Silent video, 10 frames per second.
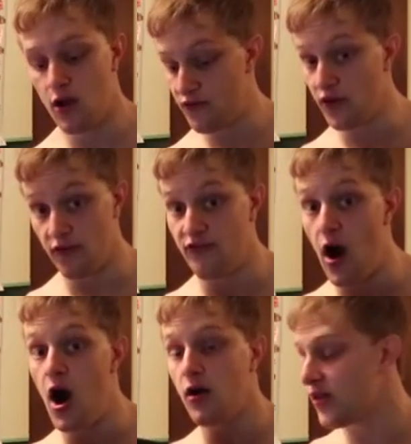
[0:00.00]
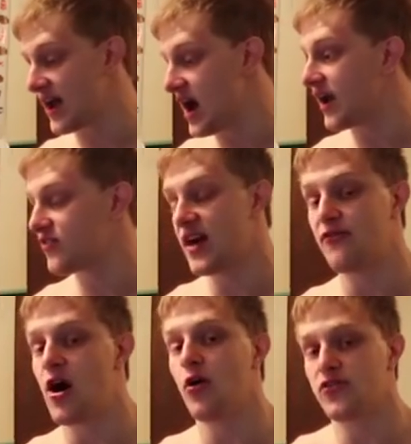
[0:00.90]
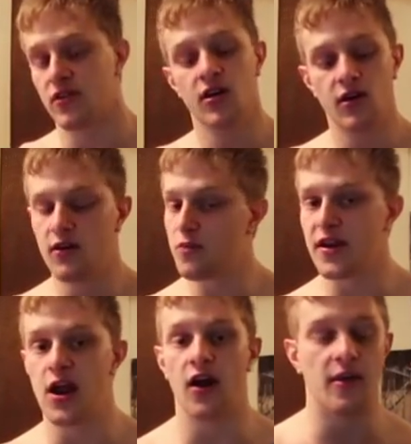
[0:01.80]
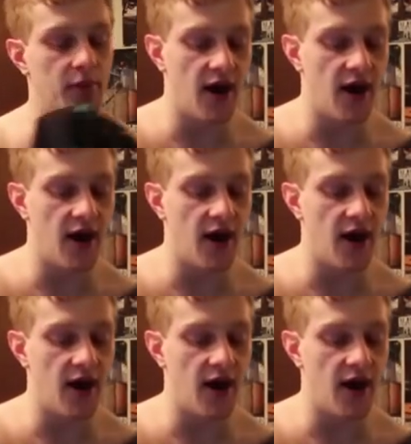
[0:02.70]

for the fall. Like, honestly, that fall was it's pretty gnarly,